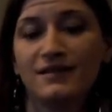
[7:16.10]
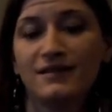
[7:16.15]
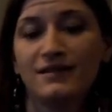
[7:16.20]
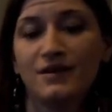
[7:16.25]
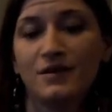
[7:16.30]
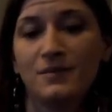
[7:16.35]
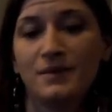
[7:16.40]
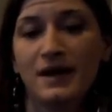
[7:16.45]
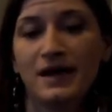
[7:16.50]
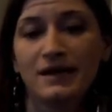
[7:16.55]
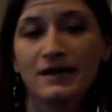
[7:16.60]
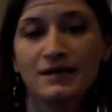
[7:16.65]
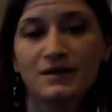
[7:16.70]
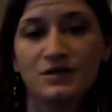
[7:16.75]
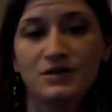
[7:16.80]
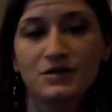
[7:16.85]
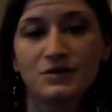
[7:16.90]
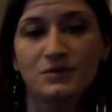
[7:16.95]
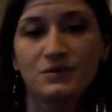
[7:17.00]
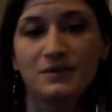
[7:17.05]
go back in
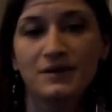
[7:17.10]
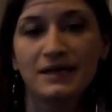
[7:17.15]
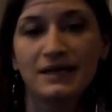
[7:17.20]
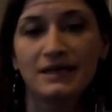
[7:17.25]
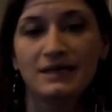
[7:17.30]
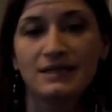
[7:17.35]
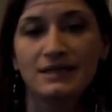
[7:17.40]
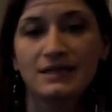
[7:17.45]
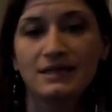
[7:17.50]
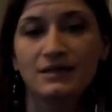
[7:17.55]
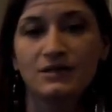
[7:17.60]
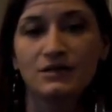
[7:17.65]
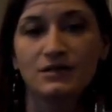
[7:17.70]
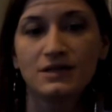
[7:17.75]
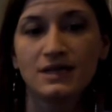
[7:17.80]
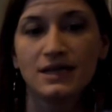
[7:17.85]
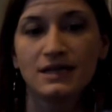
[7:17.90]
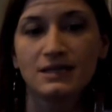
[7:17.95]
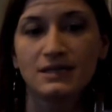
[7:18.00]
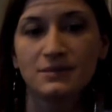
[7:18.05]
2 weeks and he'll
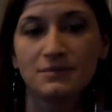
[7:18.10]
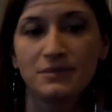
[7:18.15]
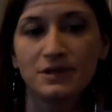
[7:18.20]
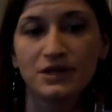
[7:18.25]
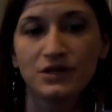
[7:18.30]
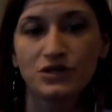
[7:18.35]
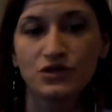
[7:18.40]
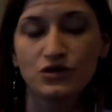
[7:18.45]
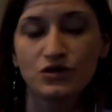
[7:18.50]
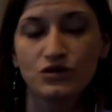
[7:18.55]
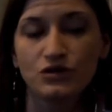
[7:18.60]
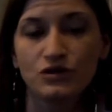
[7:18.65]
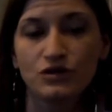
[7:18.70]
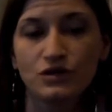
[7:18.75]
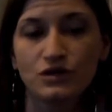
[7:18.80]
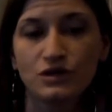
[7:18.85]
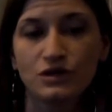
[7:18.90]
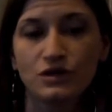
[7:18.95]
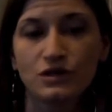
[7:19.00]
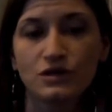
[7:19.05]
take some
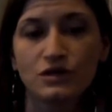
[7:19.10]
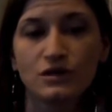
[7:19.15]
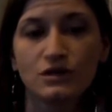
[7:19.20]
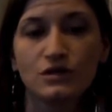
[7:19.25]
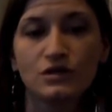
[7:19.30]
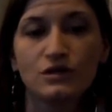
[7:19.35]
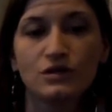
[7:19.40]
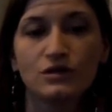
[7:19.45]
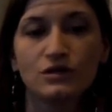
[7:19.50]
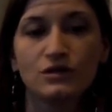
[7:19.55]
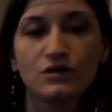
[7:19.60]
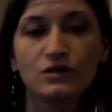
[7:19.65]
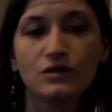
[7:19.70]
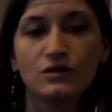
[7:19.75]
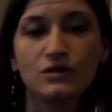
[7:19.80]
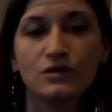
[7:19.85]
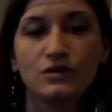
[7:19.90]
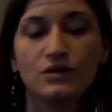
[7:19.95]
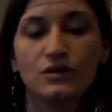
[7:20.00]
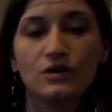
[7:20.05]
pictures,
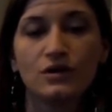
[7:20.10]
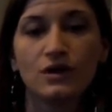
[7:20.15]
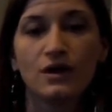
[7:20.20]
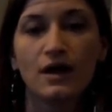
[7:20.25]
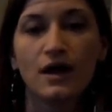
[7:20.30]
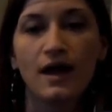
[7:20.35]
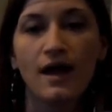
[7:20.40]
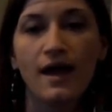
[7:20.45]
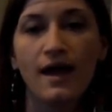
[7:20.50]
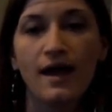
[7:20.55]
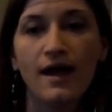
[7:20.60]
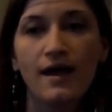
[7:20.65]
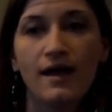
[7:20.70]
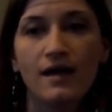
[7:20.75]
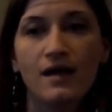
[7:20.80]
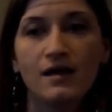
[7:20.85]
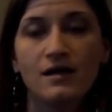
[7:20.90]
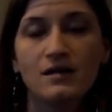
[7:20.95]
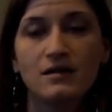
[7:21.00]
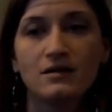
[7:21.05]

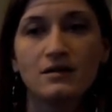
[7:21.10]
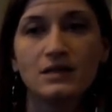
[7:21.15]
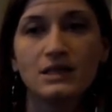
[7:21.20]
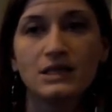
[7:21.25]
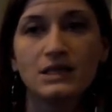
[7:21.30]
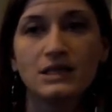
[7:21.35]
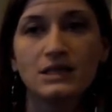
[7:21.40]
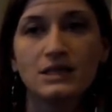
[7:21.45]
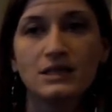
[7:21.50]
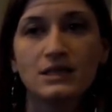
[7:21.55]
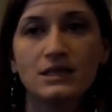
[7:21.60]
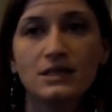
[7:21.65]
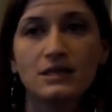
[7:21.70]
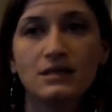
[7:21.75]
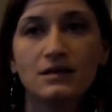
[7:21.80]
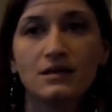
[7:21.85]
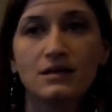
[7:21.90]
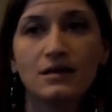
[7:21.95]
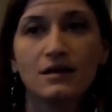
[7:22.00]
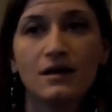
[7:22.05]
and
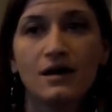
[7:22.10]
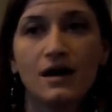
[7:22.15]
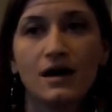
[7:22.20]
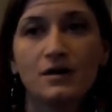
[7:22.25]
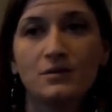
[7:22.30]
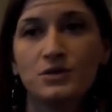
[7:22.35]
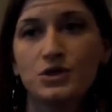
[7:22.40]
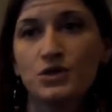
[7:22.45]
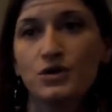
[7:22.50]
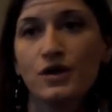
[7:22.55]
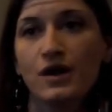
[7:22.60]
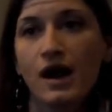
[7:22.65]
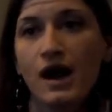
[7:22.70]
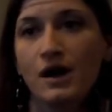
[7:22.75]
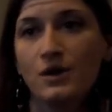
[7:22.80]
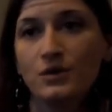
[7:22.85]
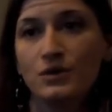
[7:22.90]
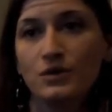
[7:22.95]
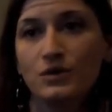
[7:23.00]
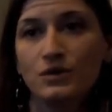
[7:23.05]
I'm sure
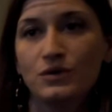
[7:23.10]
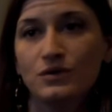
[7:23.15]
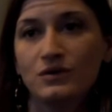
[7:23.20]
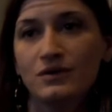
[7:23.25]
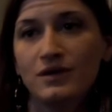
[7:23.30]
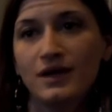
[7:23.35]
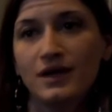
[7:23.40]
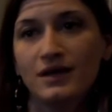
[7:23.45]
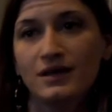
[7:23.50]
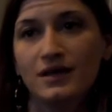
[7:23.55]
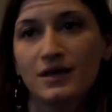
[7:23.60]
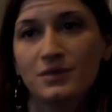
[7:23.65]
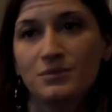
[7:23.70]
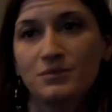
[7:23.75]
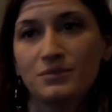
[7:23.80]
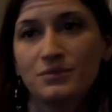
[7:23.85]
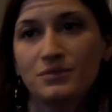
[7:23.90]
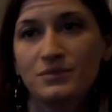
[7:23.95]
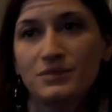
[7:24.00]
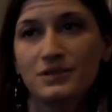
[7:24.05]
I will end up
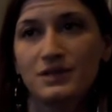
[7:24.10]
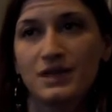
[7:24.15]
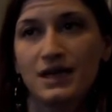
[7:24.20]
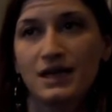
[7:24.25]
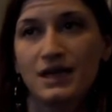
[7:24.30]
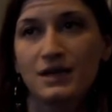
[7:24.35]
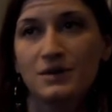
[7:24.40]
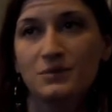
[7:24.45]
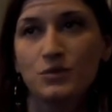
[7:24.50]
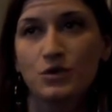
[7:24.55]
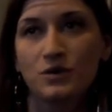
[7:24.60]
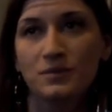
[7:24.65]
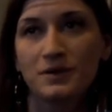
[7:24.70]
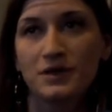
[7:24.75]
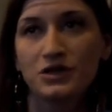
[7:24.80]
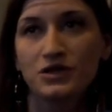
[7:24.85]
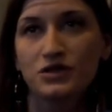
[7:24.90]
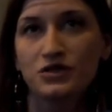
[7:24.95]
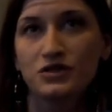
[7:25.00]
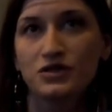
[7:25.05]
taking more
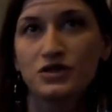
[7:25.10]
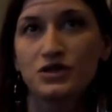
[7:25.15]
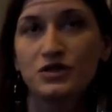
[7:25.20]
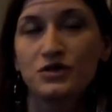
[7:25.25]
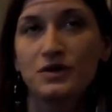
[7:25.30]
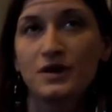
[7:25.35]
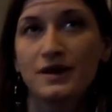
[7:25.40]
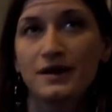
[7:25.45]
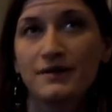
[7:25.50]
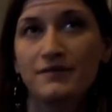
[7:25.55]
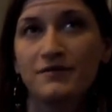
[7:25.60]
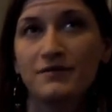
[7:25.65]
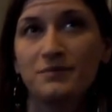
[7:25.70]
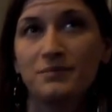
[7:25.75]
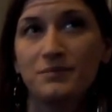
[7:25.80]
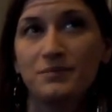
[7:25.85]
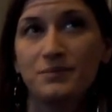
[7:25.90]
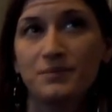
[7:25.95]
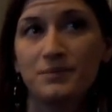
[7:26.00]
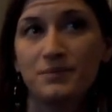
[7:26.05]
pictures too. I've
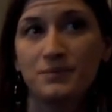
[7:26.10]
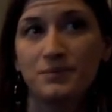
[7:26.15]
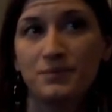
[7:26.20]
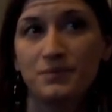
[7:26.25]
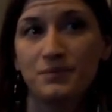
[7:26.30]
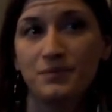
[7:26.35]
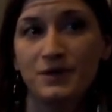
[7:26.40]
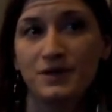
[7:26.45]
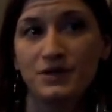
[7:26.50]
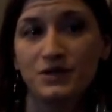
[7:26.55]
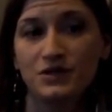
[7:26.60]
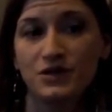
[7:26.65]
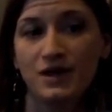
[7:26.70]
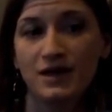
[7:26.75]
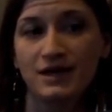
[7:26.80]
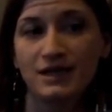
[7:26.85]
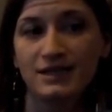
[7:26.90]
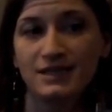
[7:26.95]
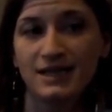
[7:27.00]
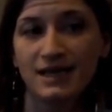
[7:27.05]
been trying
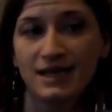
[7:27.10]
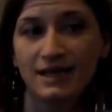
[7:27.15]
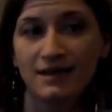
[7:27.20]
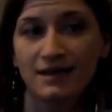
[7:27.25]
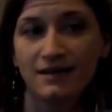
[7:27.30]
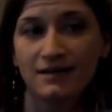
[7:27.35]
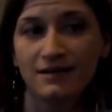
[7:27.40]
to take